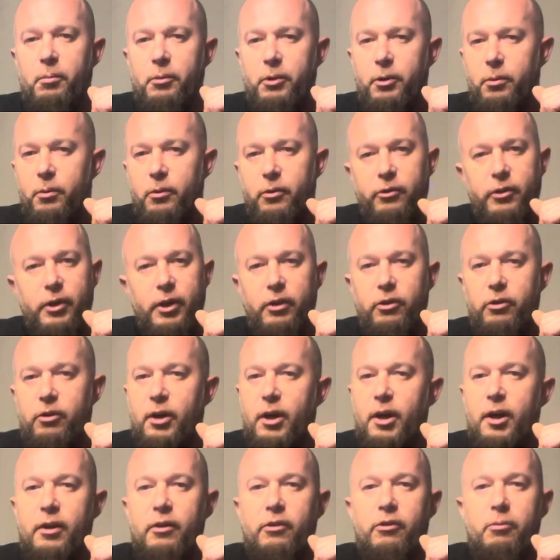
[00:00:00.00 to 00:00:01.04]
You will say,
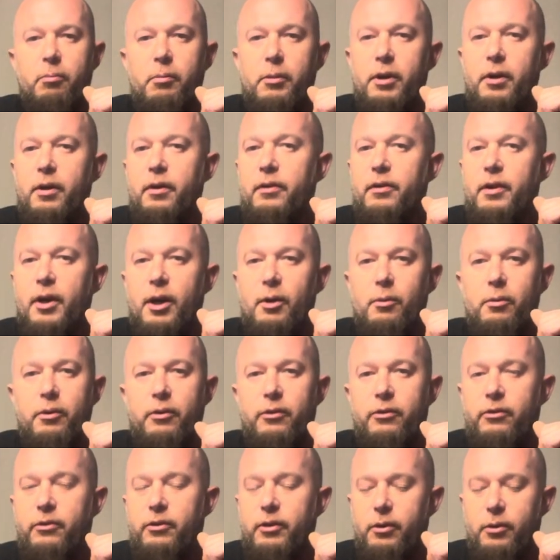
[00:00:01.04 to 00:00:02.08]
John Smith, I will
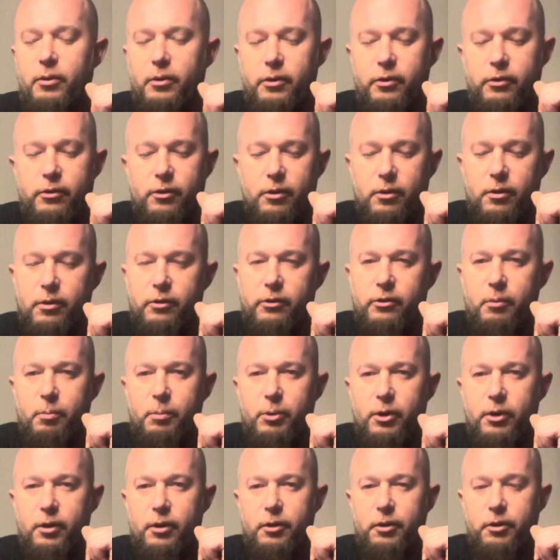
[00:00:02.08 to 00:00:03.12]
seal this curse
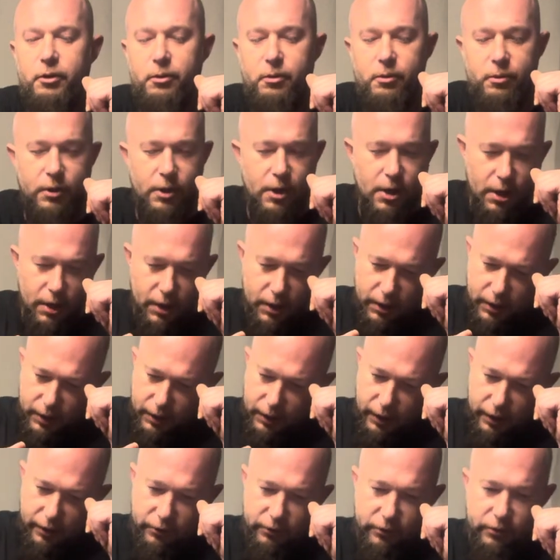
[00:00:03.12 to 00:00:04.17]
upon you, and
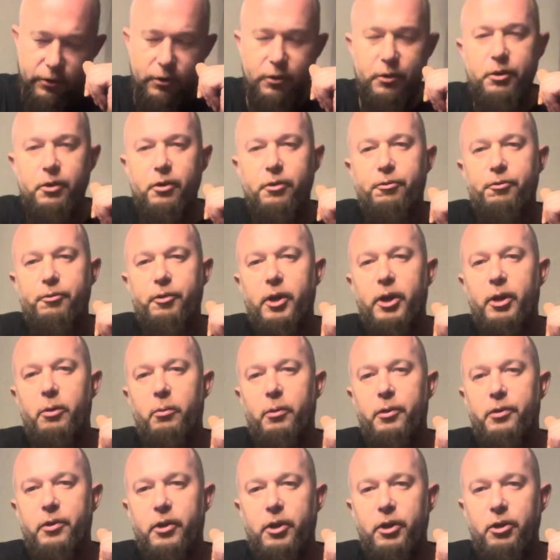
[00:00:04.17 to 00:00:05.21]
I seal your fate
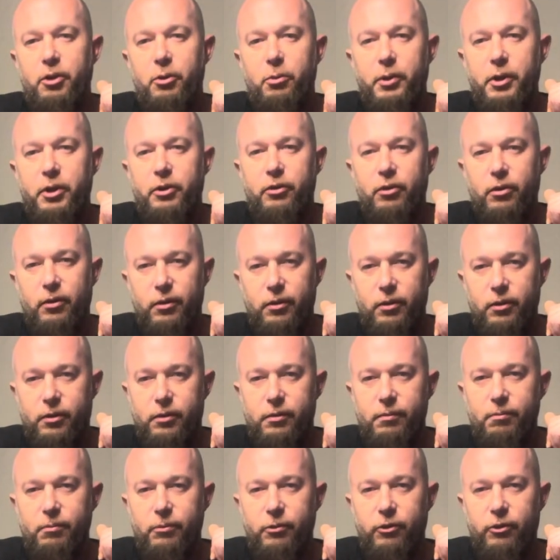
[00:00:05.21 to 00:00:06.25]
within you eternal.
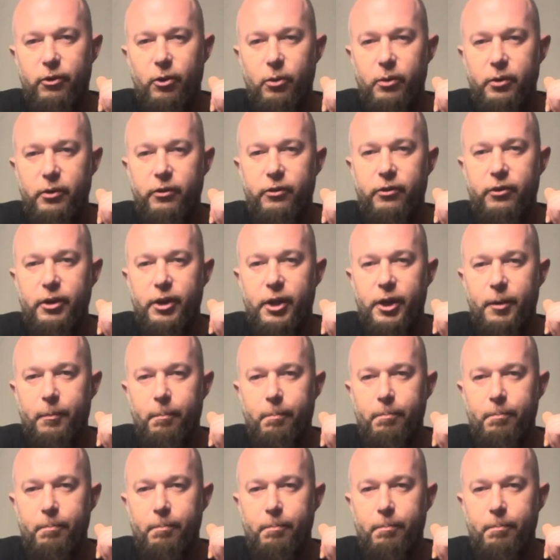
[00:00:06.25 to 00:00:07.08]
So it is done.